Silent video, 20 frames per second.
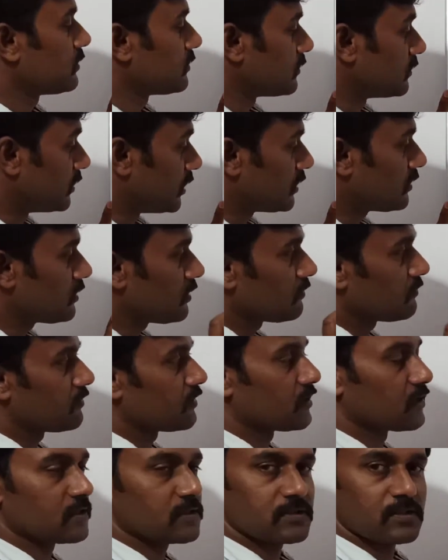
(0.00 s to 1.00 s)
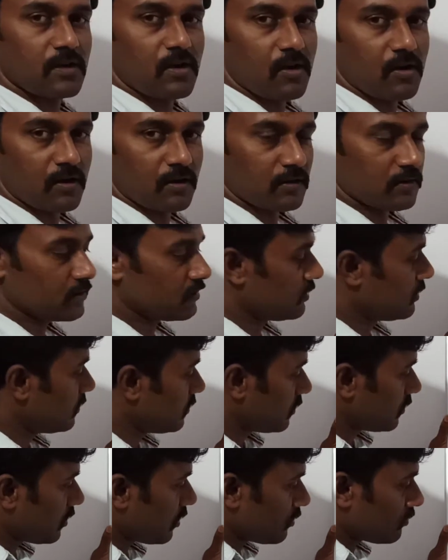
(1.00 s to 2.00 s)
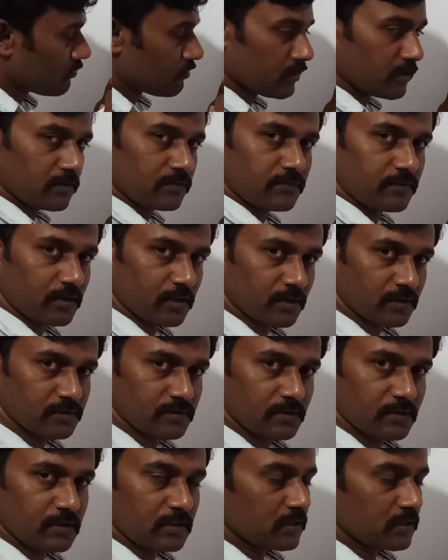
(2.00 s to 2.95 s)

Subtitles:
then the figures are congruent figures.